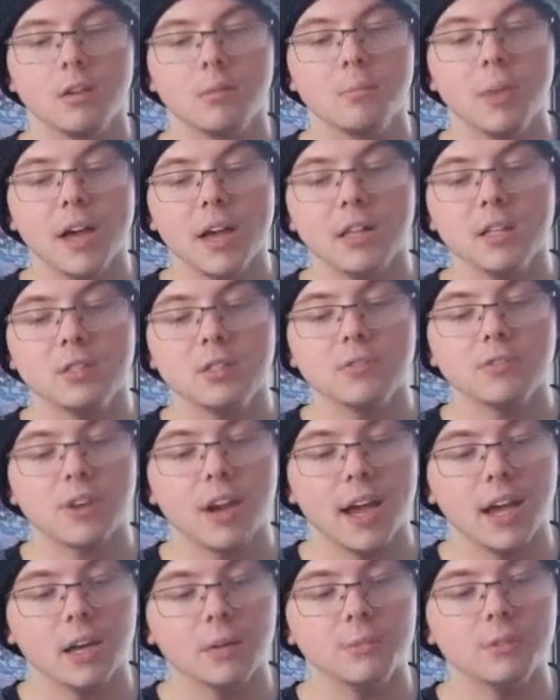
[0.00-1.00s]
Pens for
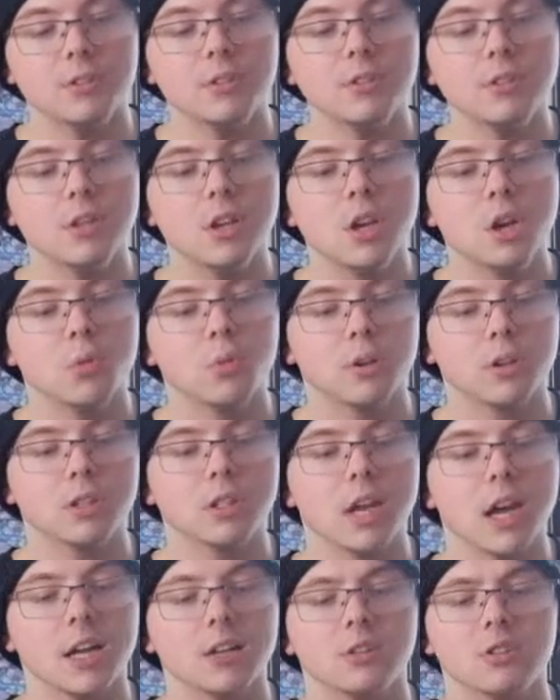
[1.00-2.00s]
animals were
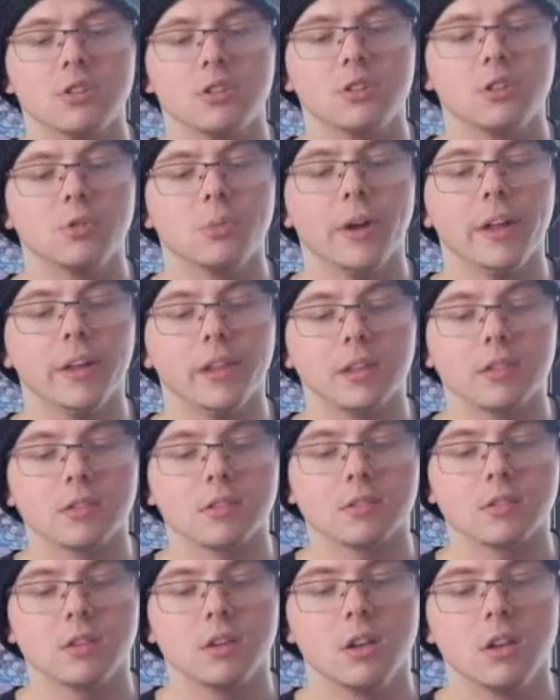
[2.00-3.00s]
attached to the
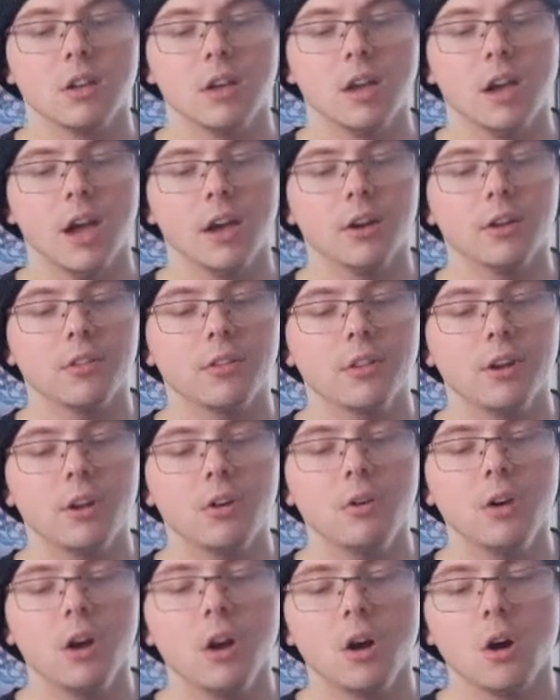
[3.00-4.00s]
dwellings, and
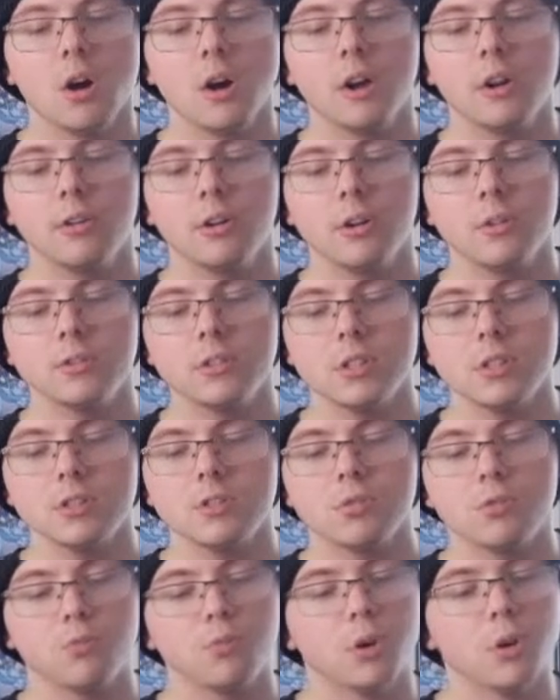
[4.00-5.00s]
although
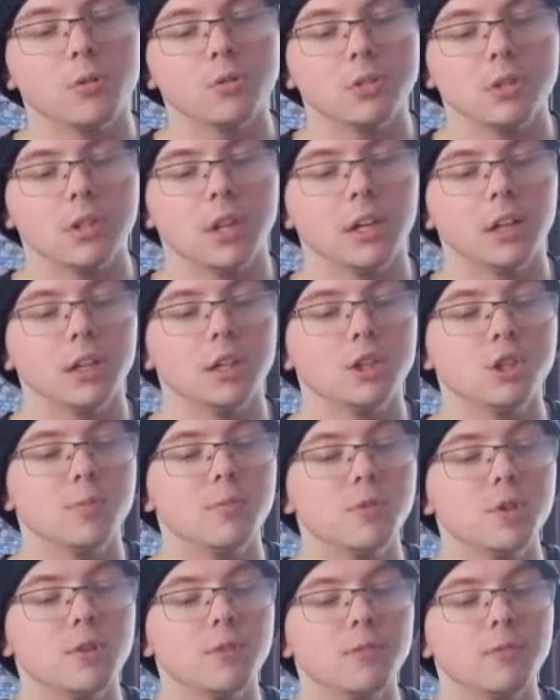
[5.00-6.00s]
Herodotus wrote that
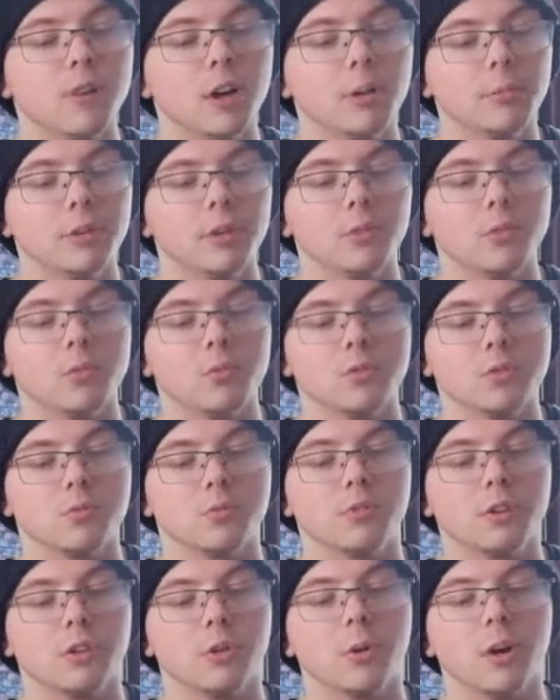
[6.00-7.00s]
Egyptian farming was
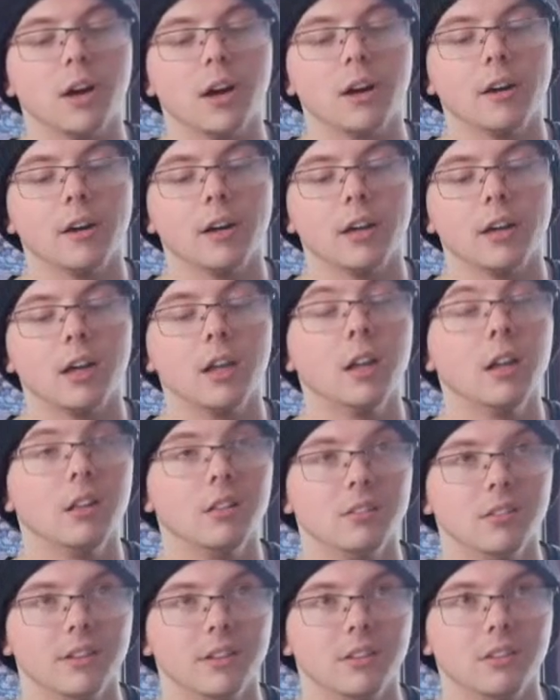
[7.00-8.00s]
requiring
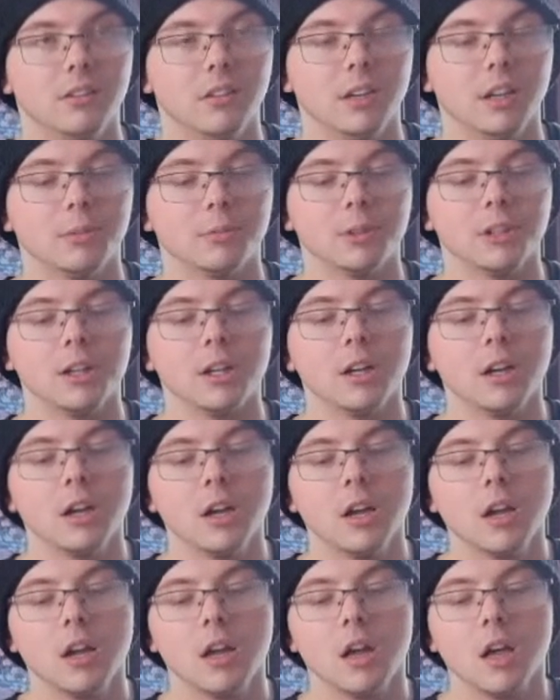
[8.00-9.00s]
little labor,
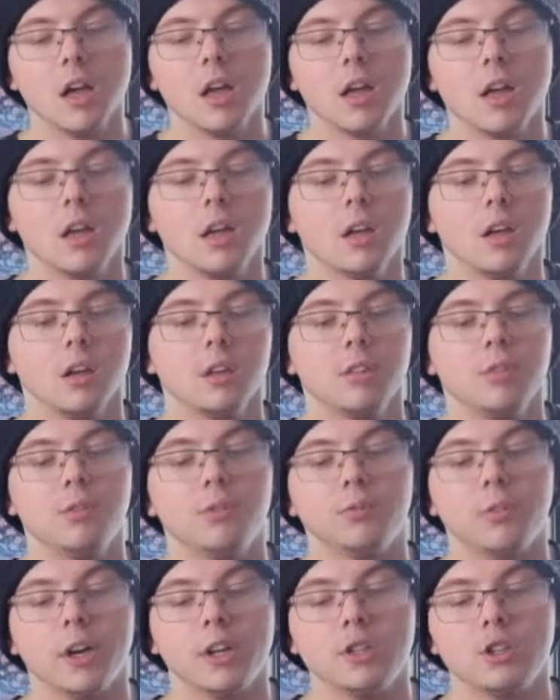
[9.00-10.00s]
the
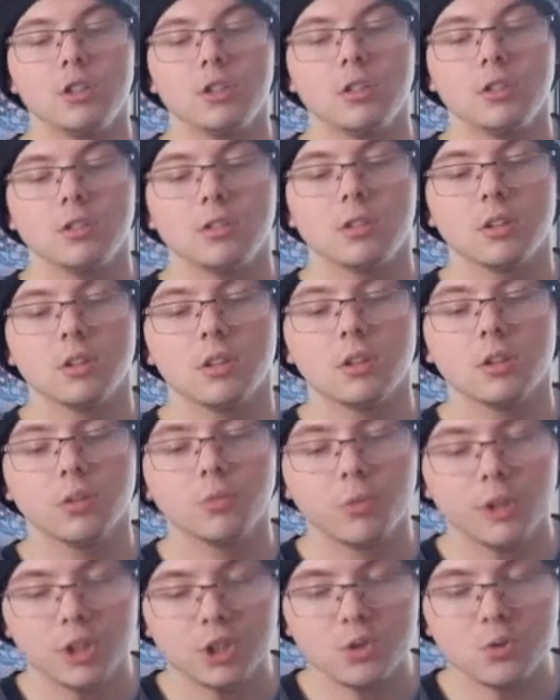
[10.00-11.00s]

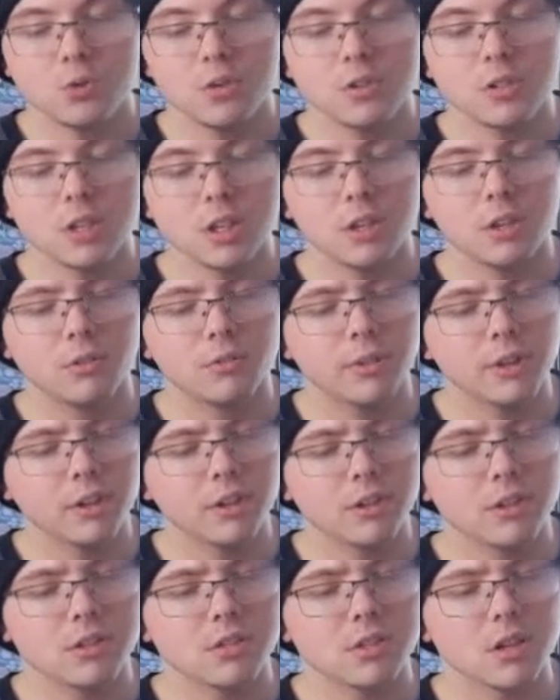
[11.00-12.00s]
rituals and the
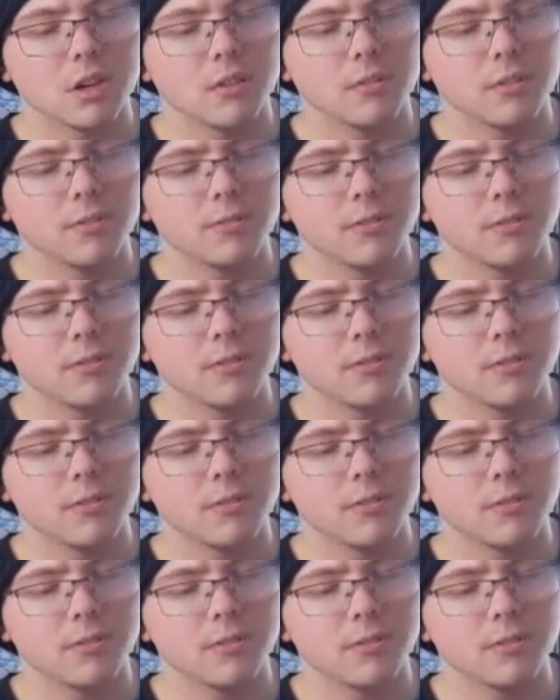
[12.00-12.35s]
rigors of the